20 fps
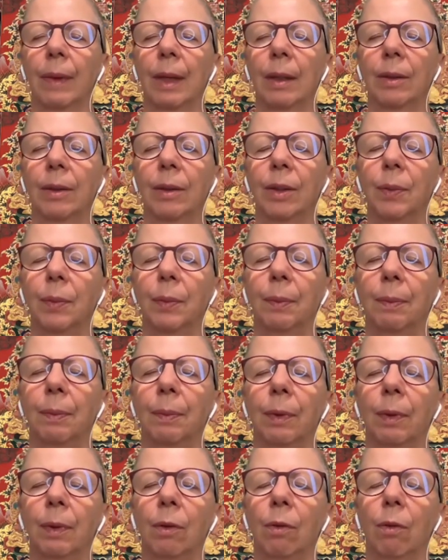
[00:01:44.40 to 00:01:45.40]
and just
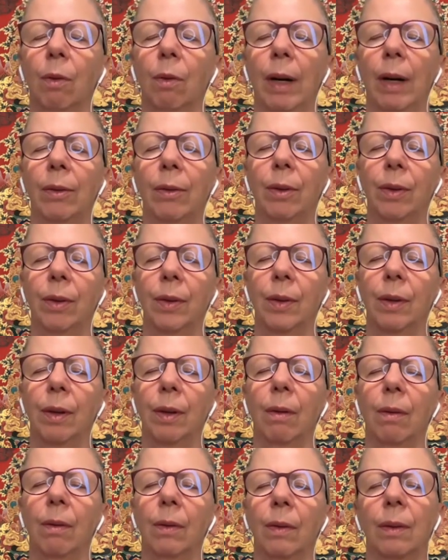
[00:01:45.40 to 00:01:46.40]
ground
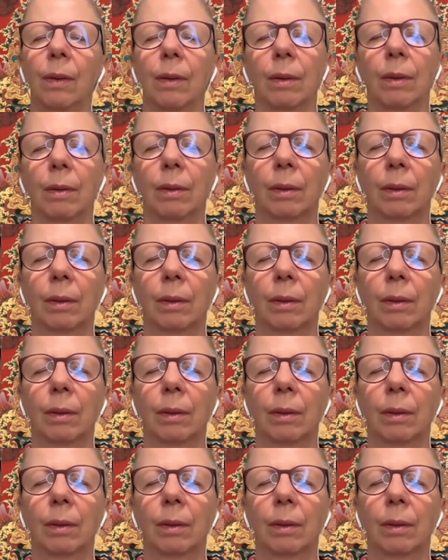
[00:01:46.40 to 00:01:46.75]
yourselves.